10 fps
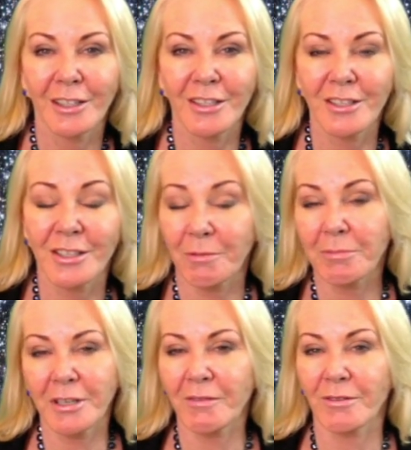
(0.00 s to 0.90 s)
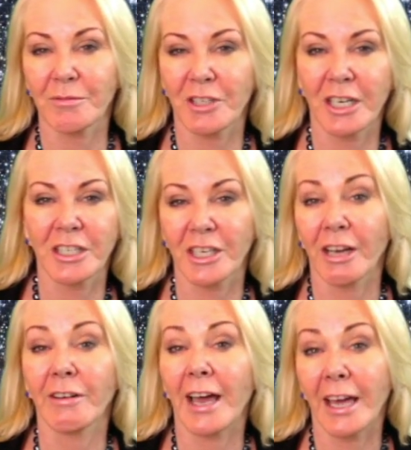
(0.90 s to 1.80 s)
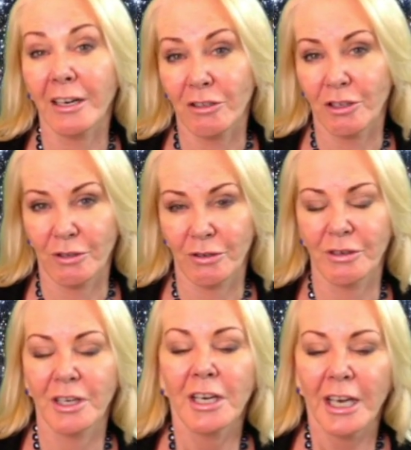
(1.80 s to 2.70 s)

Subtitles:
just simply from changing our attitude.